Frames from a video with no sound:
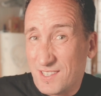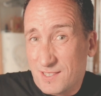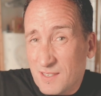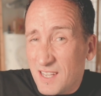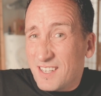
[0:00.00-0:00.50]

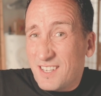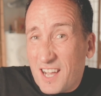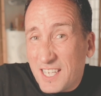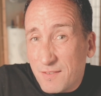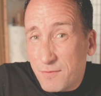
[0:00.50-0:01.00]
that's
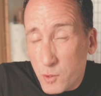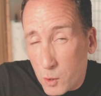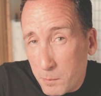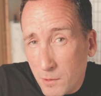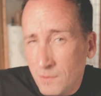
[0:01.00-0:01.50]
kind of
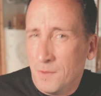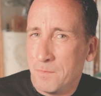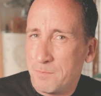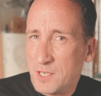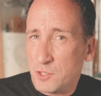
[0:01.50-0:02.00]
normal
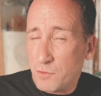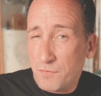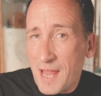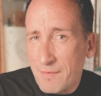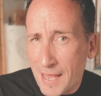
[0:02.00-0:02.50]
because
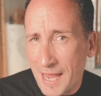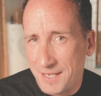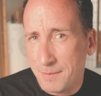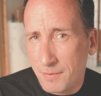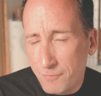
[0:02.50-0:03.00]
you've never
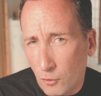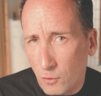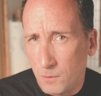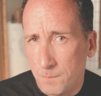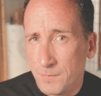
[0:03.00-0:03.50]
had it
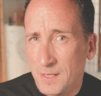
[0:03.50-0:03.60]
before.